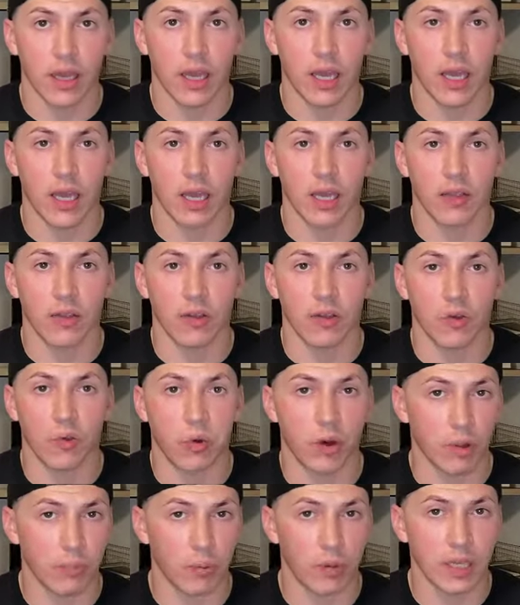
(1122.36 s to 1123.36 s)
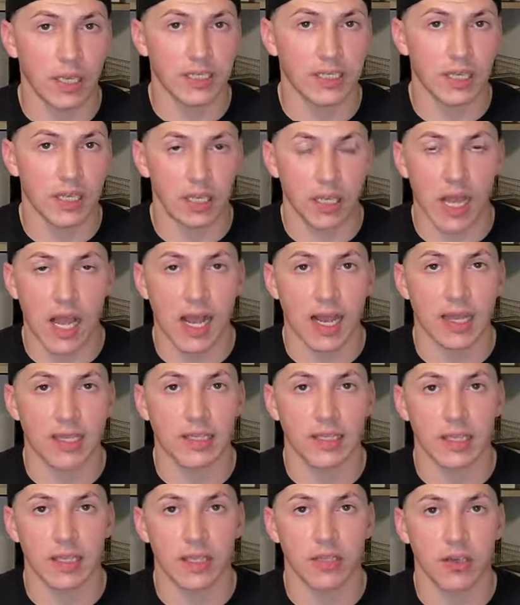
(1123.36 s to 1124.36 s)
and quick plays to clock
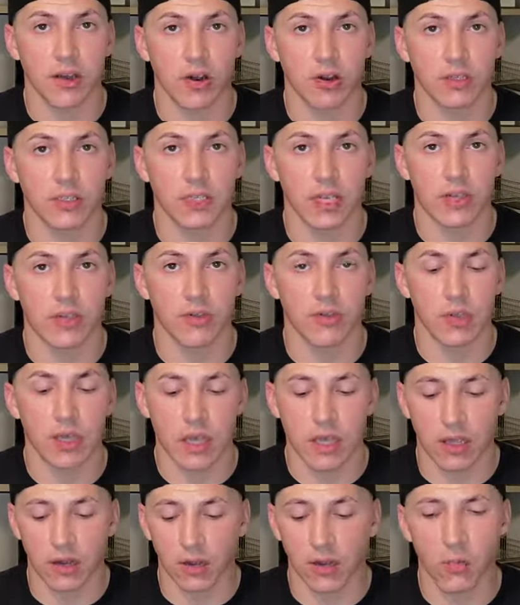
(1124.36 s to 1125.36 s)
it to get the yards that you need.